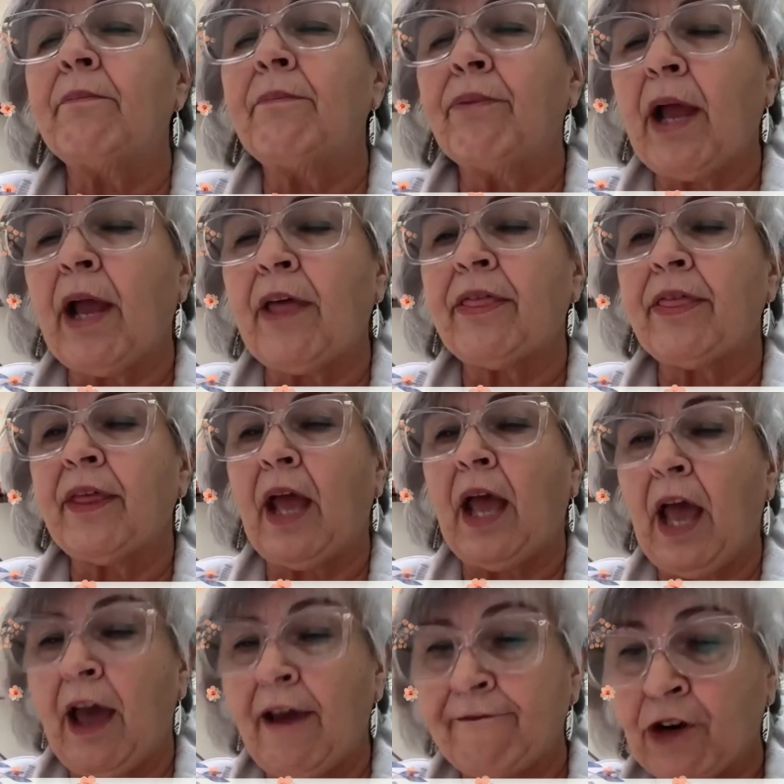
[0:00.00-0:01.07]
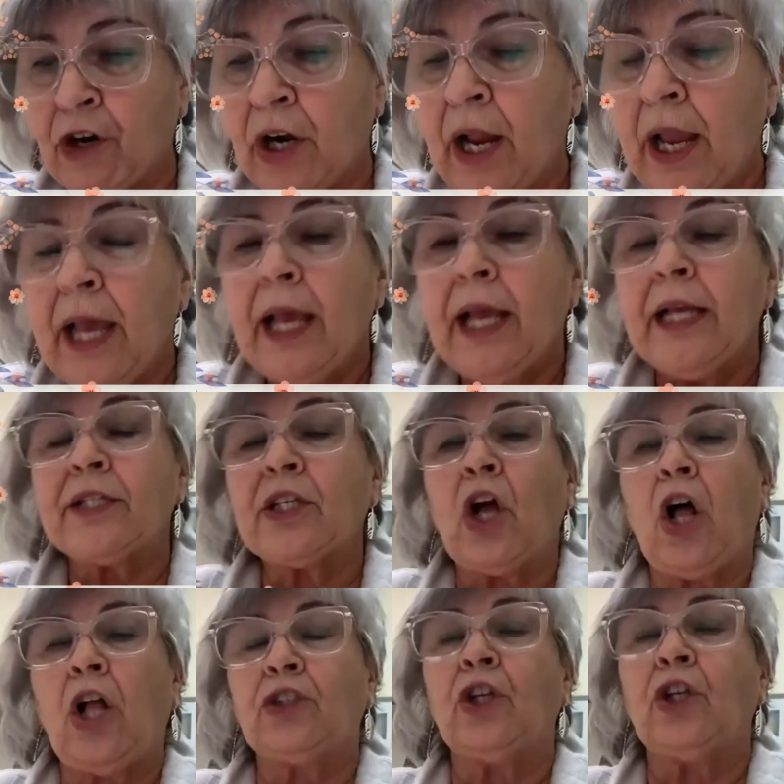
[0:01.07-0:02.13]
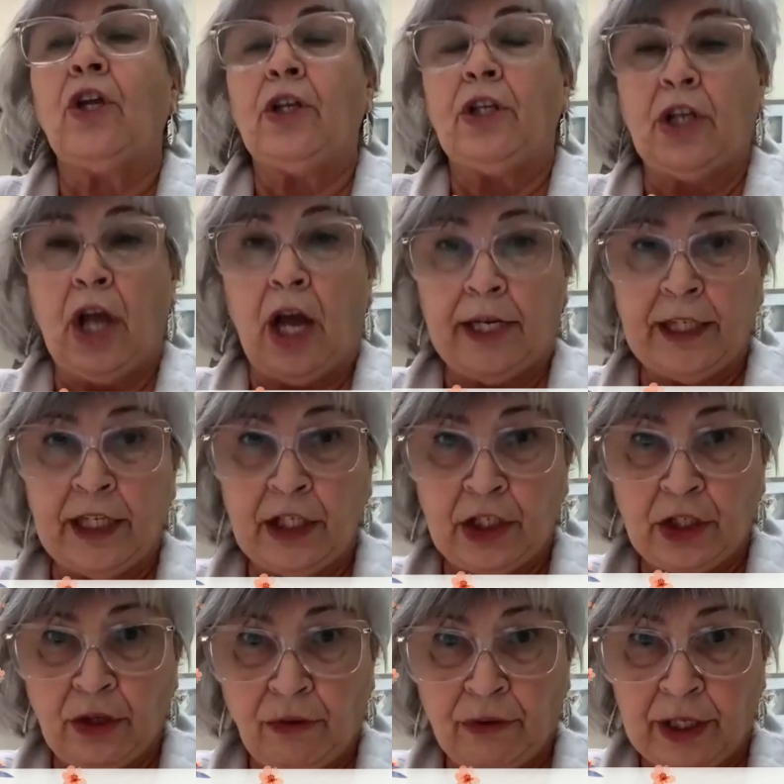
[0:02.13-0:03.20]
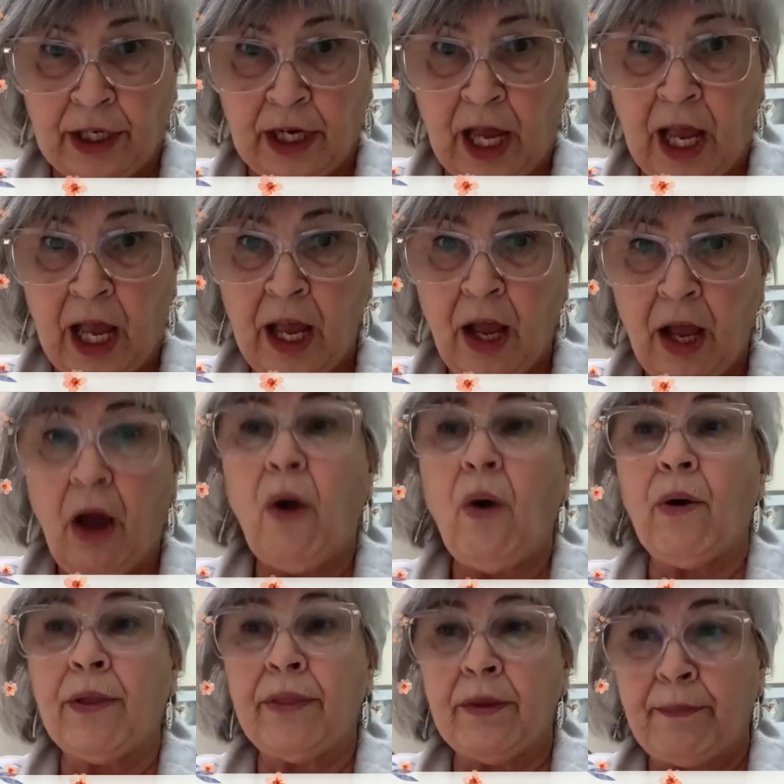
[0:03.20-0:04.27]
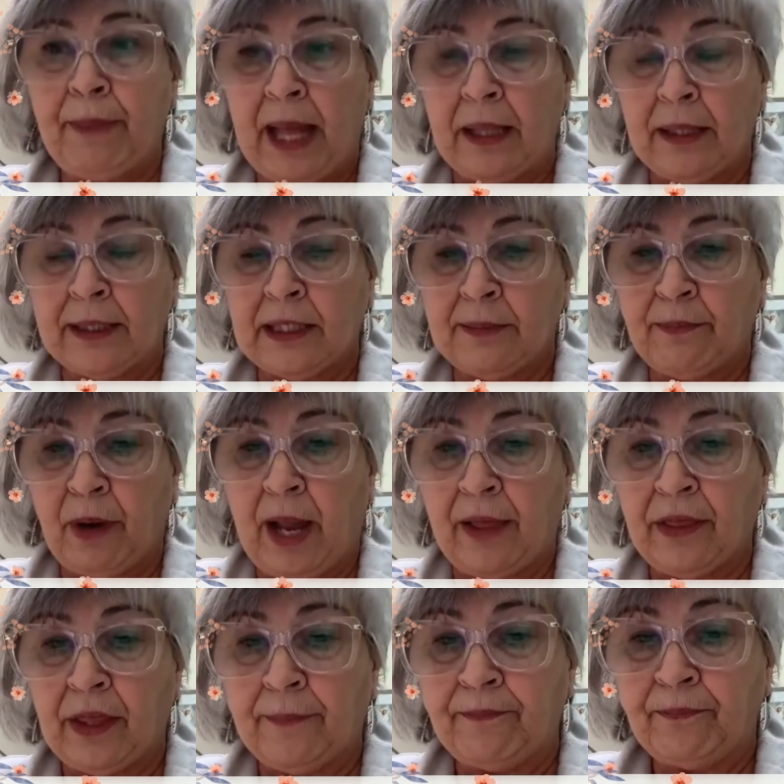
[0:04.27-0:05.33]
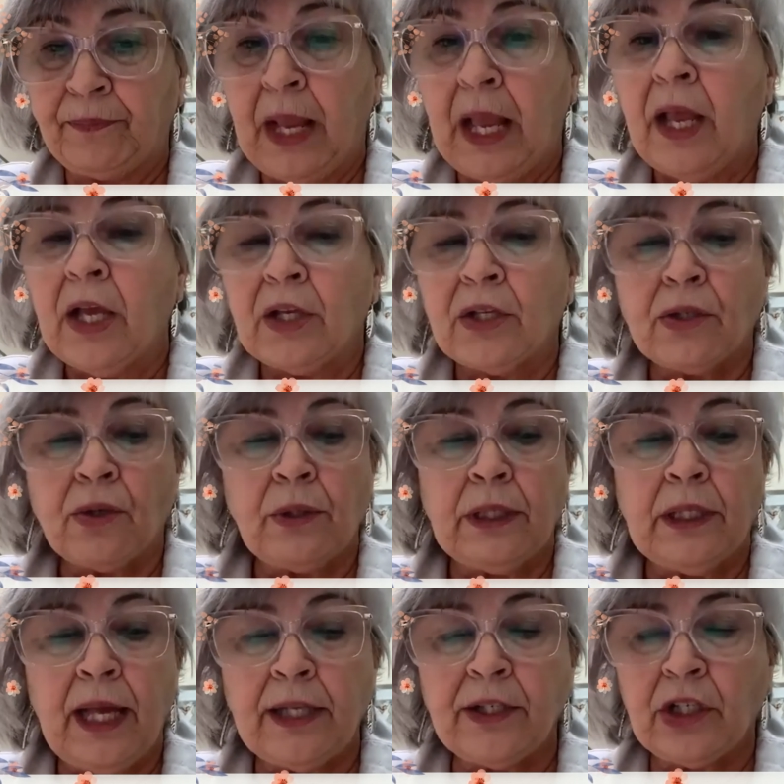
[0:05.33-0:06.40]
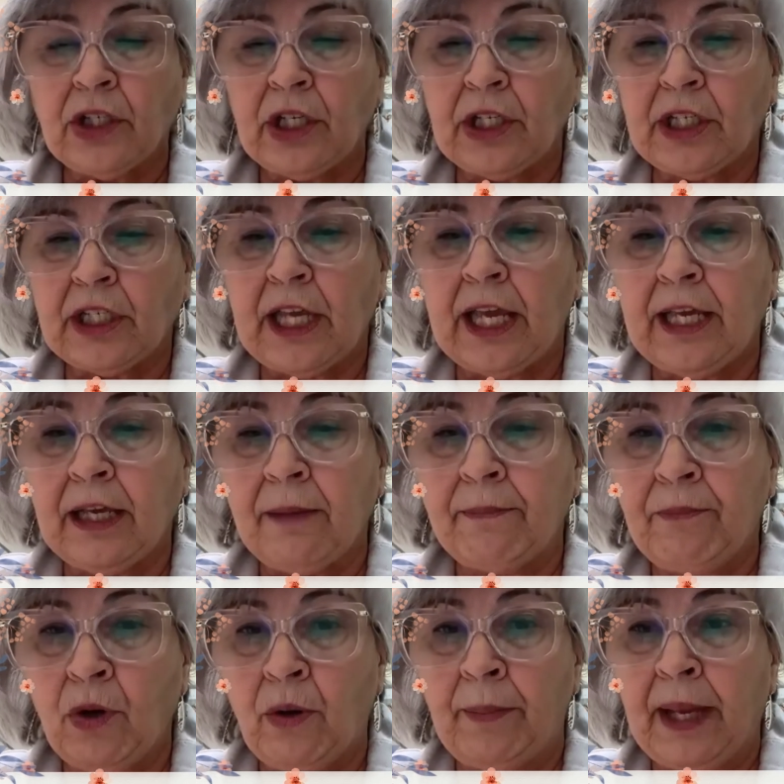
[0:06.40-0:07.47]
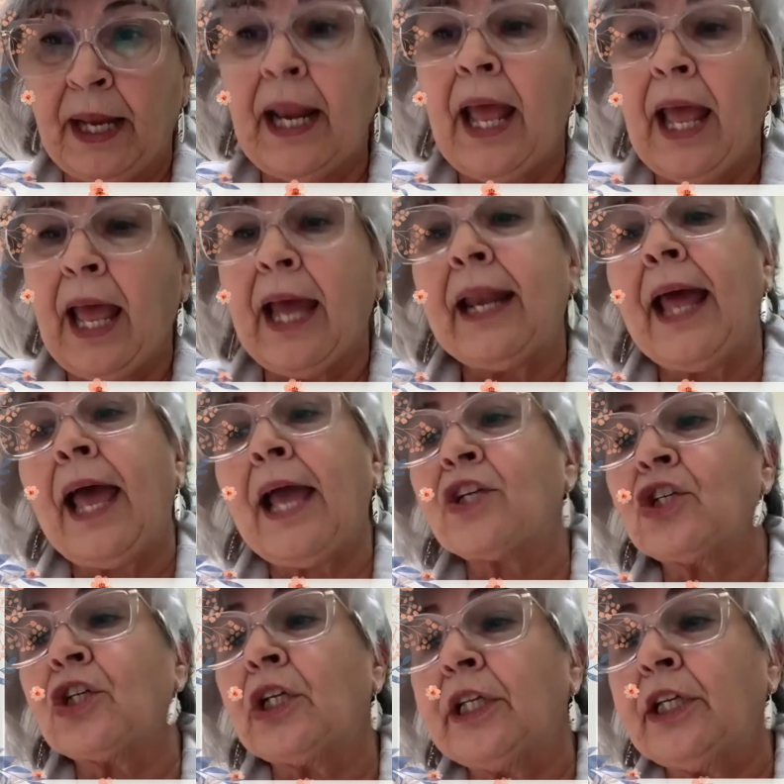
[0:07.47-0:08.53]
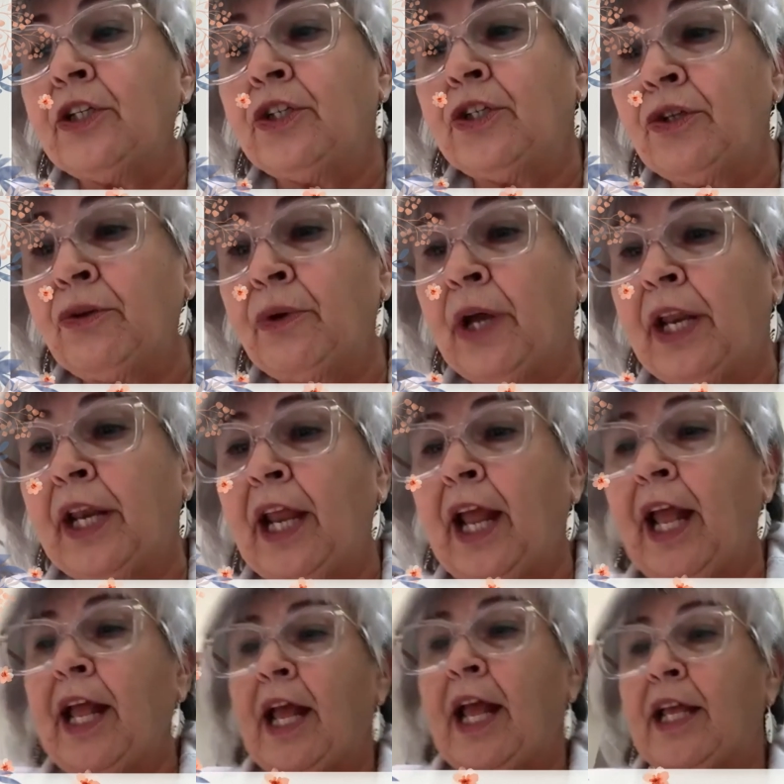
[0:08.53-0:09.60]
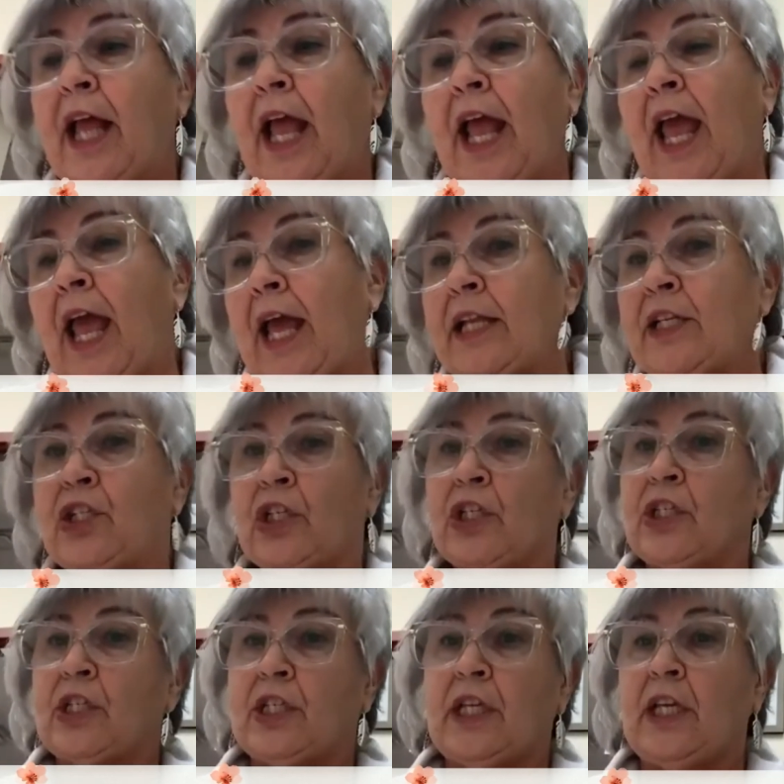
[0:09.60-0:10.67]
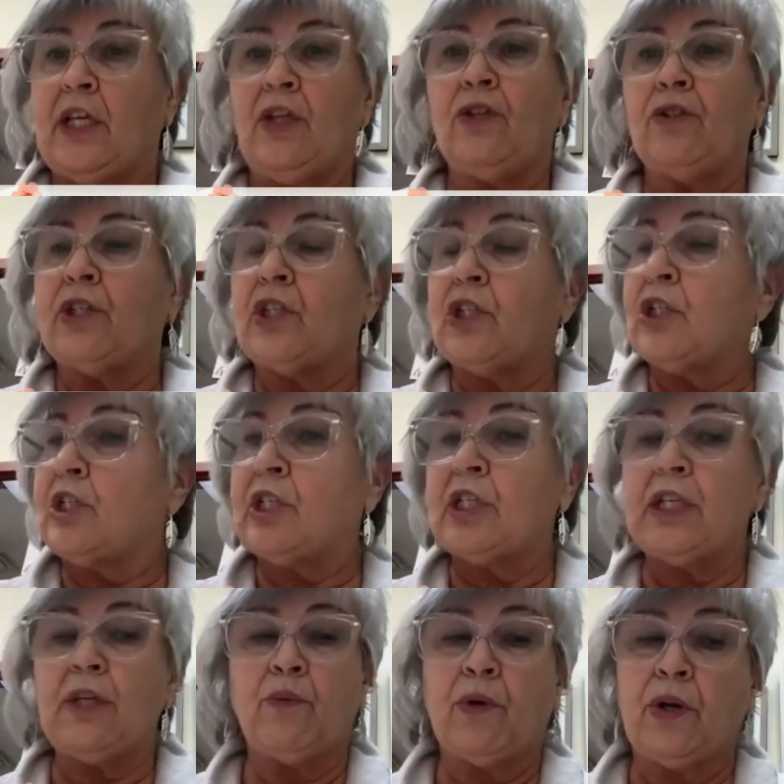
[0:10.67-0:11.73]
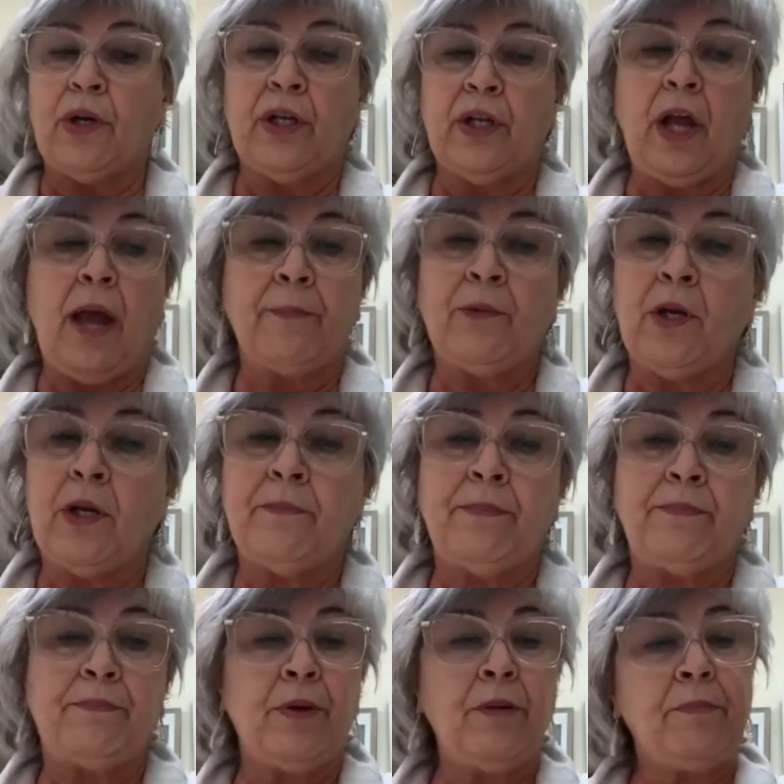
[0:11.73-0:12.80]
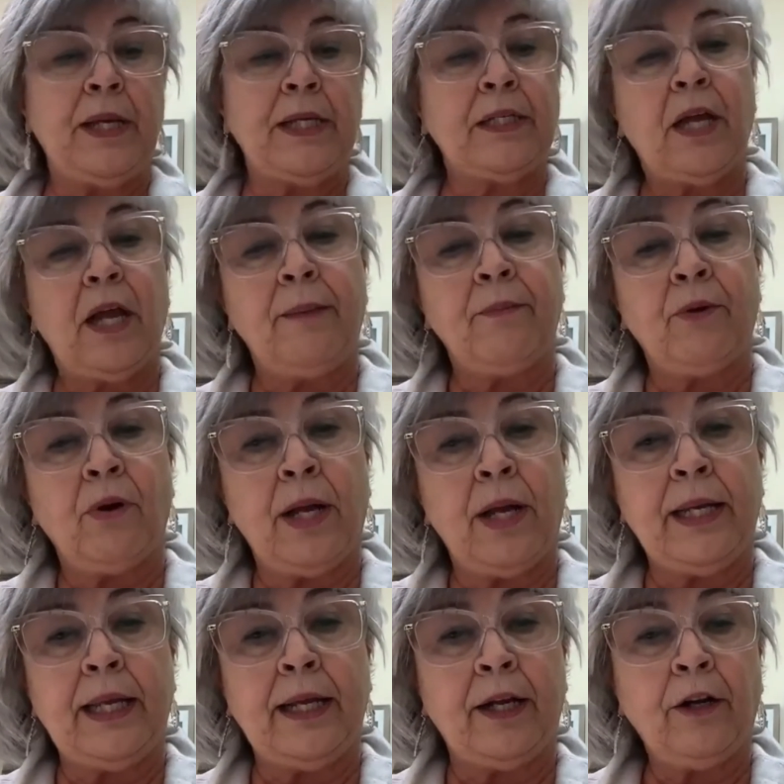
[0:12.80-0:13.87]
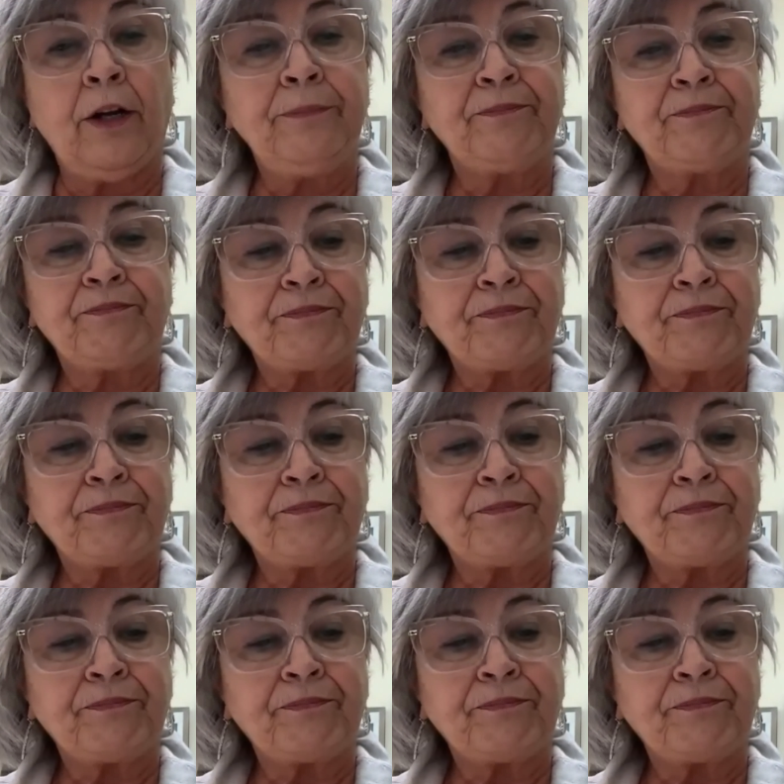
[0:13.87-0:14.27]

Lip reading: breath ever. It's called Nadi Shodhana, or the balance breath. So let's just take a moment and actually do it and just see. You'll just see. I'm gonna put my timer on here